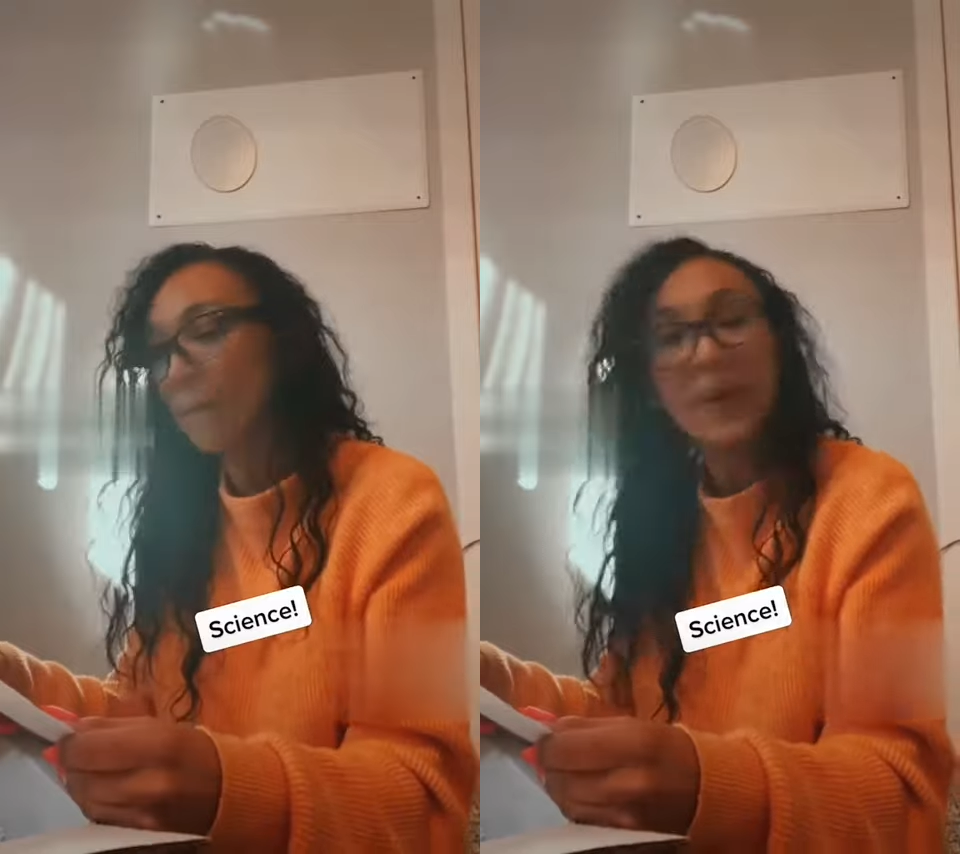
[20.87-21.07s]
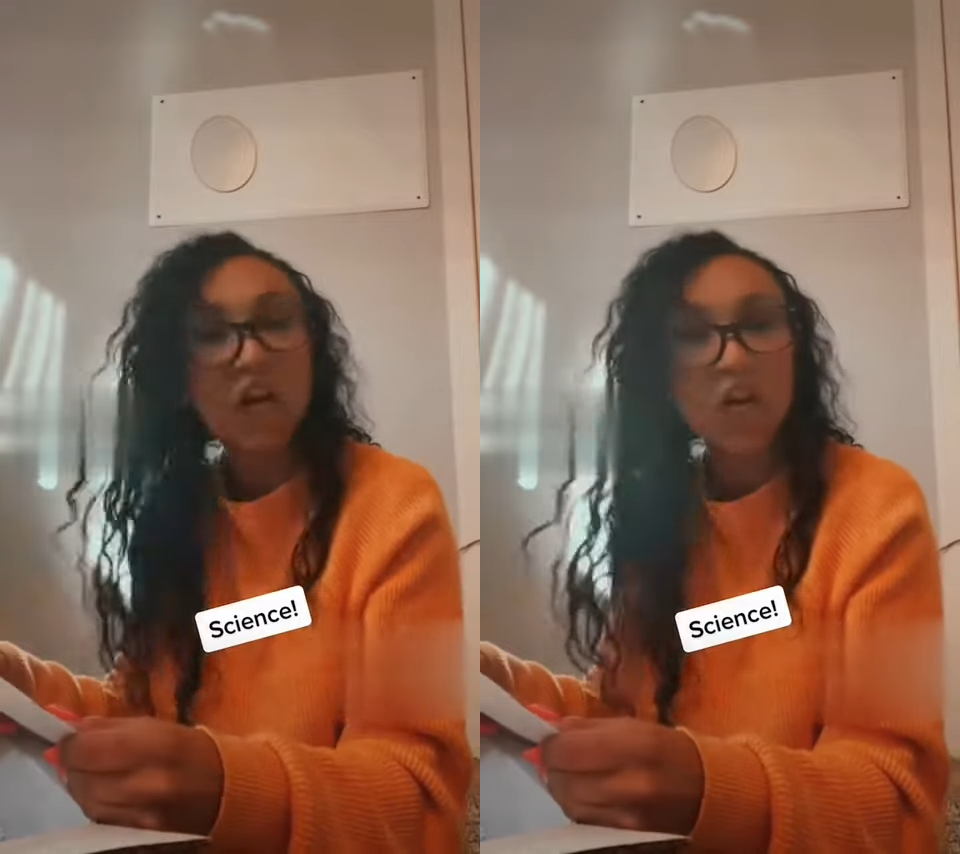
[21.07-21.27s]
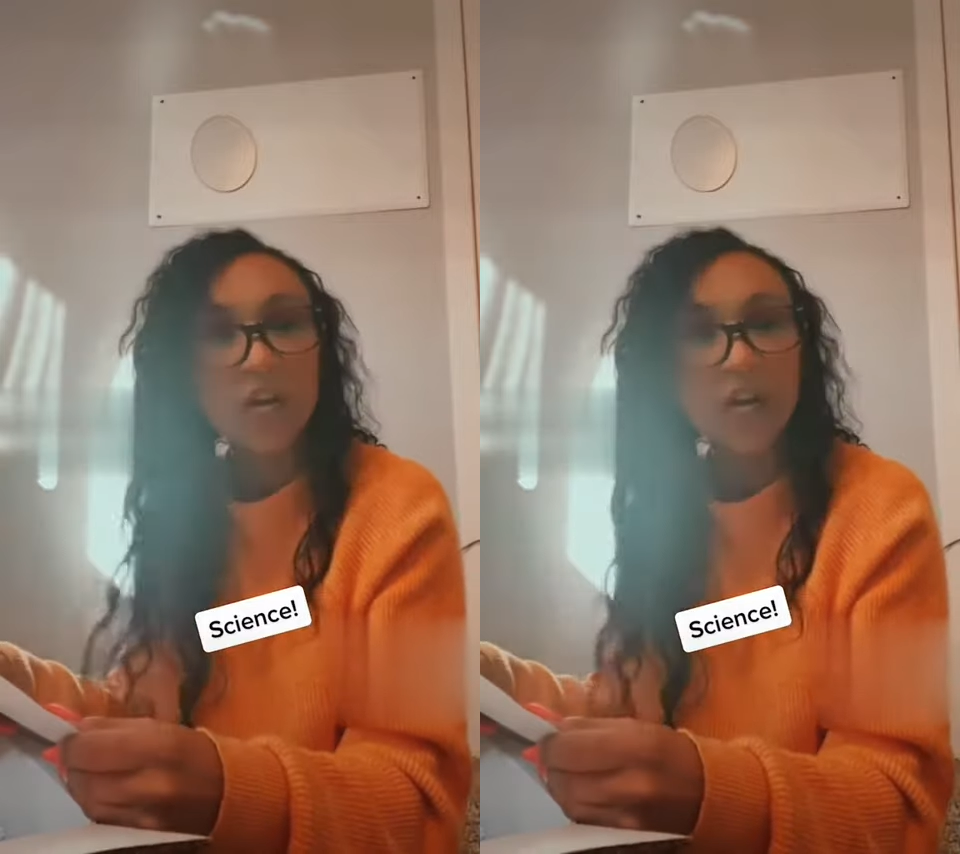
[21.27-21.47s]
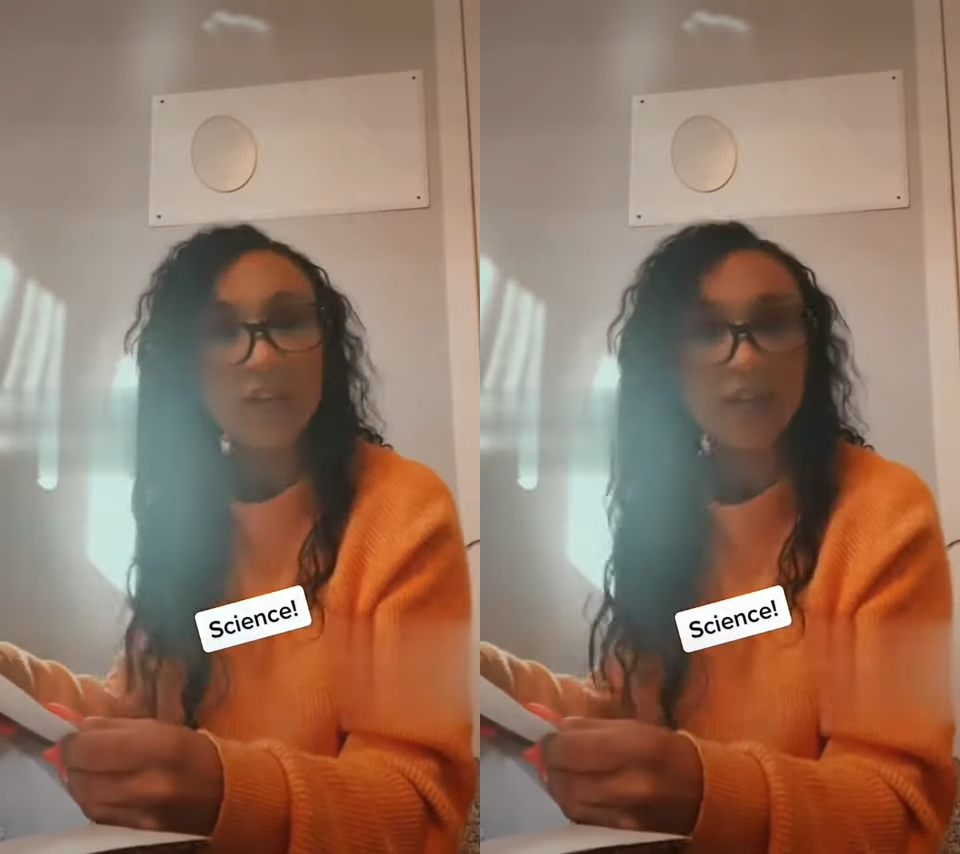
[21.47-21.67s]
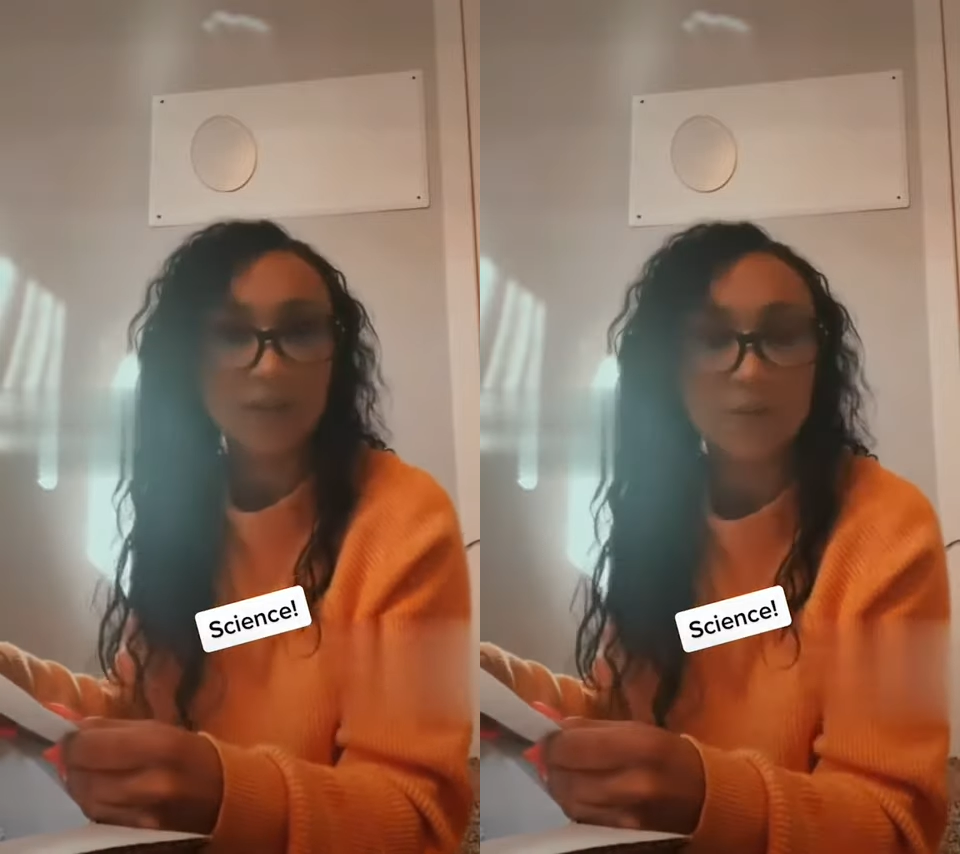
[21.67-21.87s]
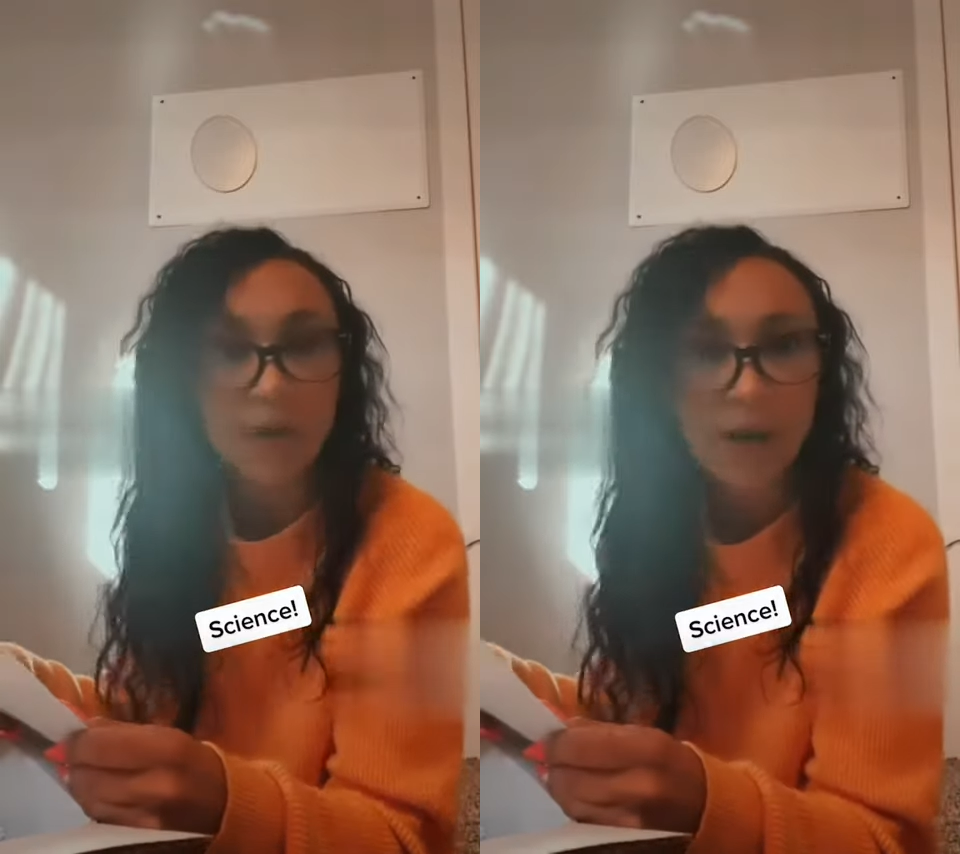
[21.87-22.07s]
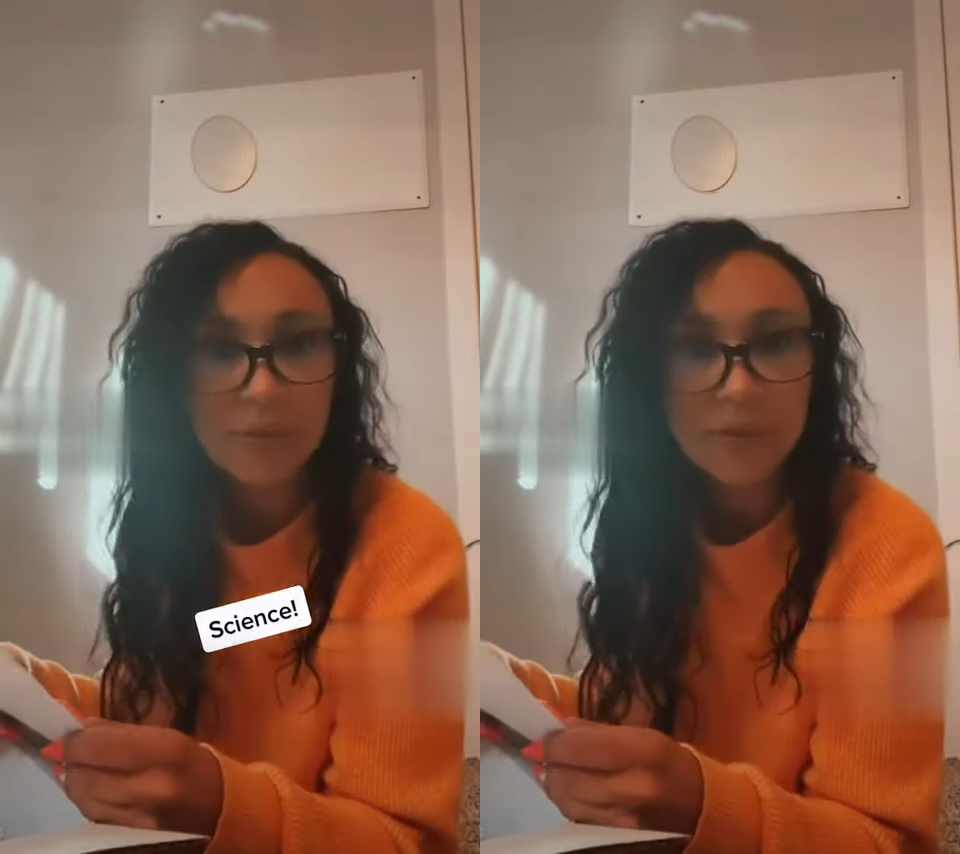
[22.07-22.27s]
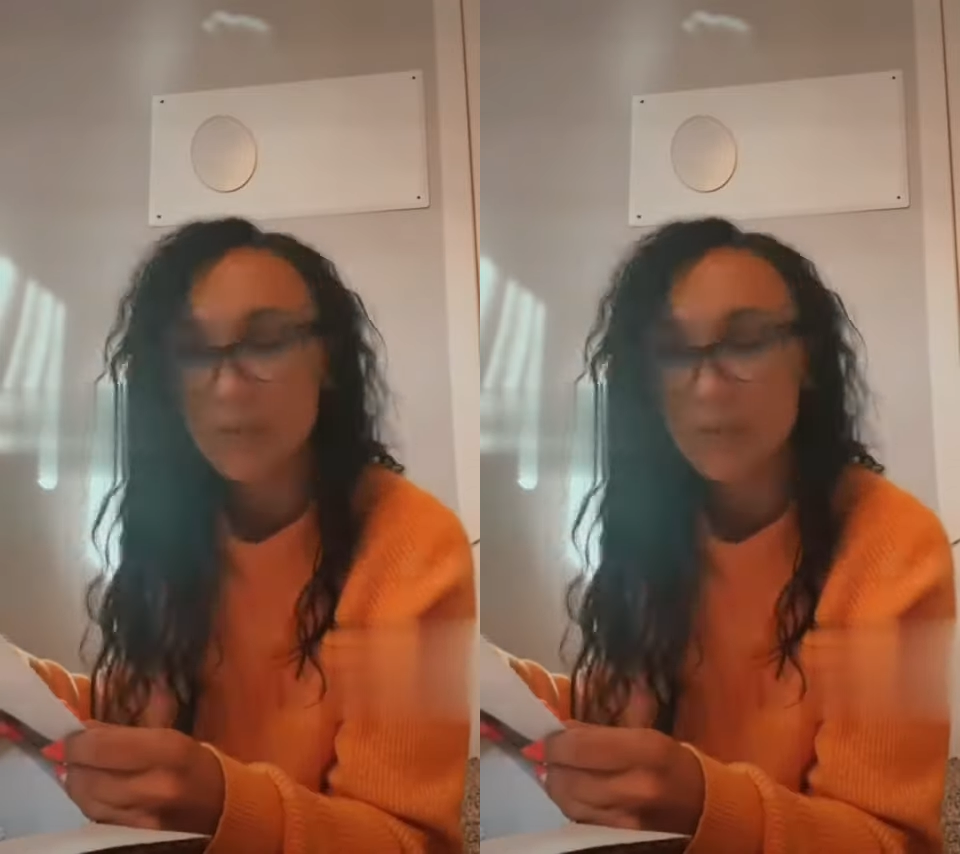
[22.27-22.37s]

mirror and a thermometer.